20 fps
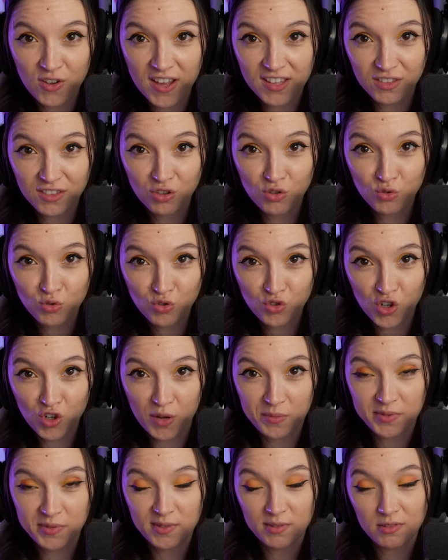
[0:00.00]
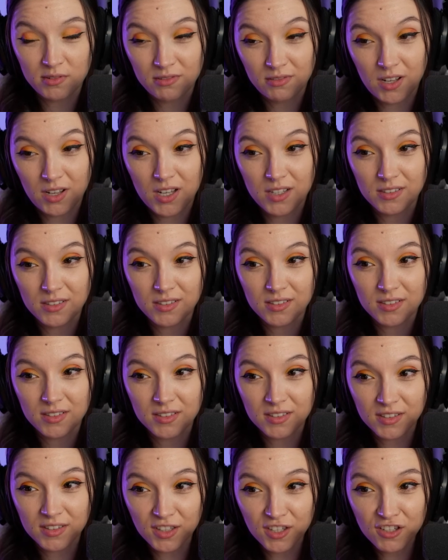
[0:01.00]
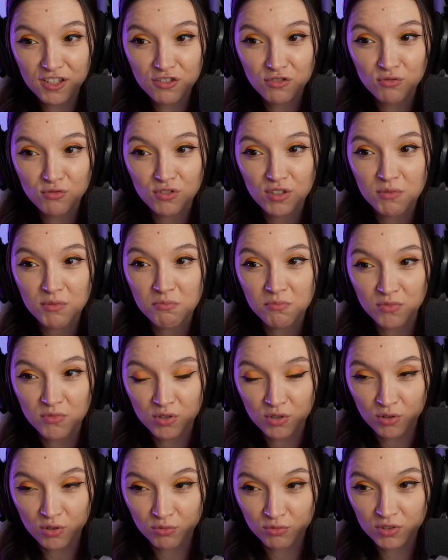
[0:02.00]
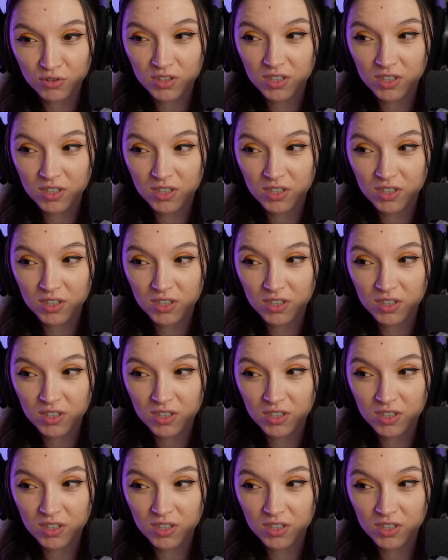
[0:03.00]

had two jobs to do, guys. Stick to the road.